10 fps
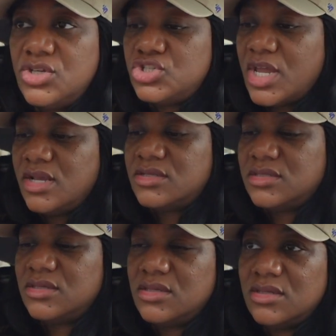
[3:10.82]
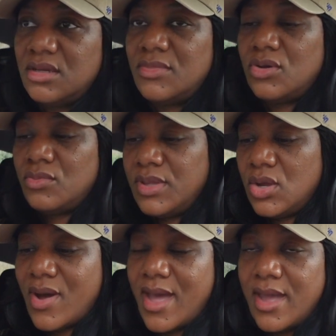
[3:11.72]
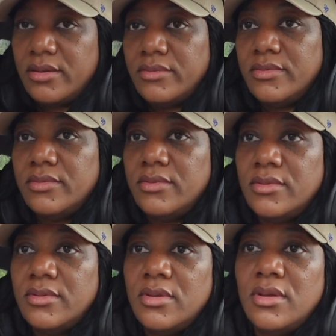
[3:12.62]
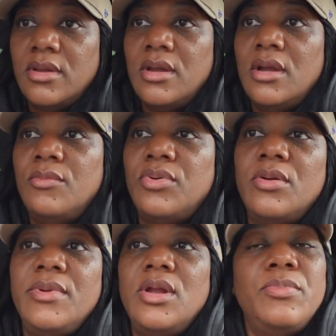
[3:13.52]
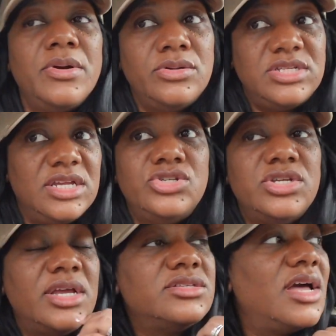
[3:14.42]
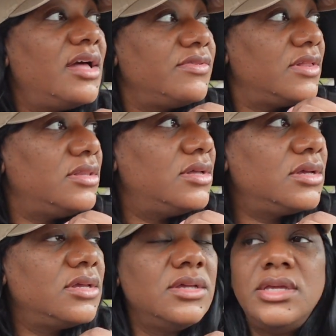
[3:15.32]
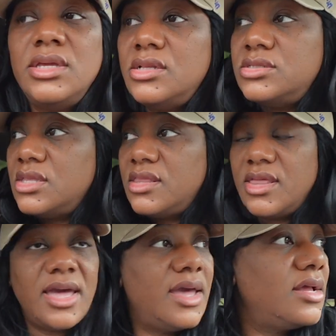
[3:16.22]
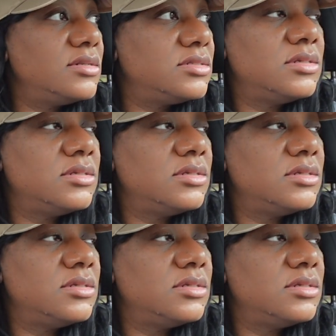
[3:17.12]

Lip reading: shakes. Come on, be quiet. Premier protein shakes. I have to look into that,